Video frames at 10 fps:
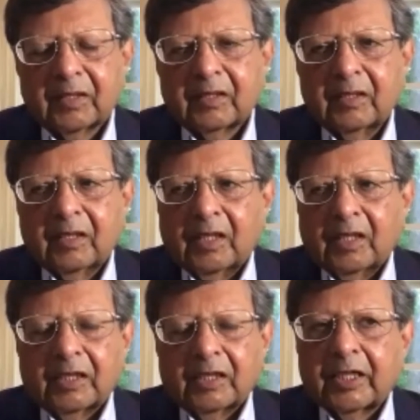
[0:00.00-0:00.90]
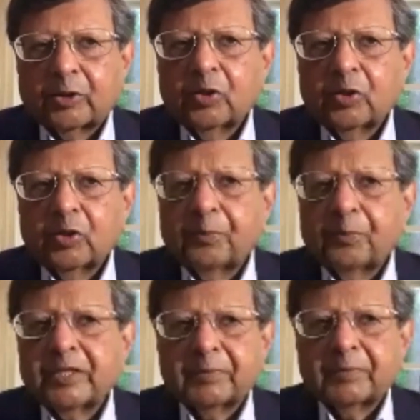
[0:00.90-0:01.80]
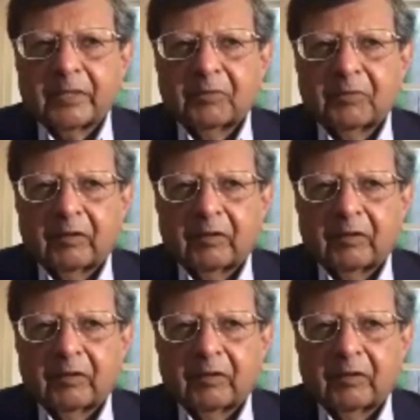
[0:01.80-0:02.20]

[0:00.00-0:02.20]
There are two principles about learning.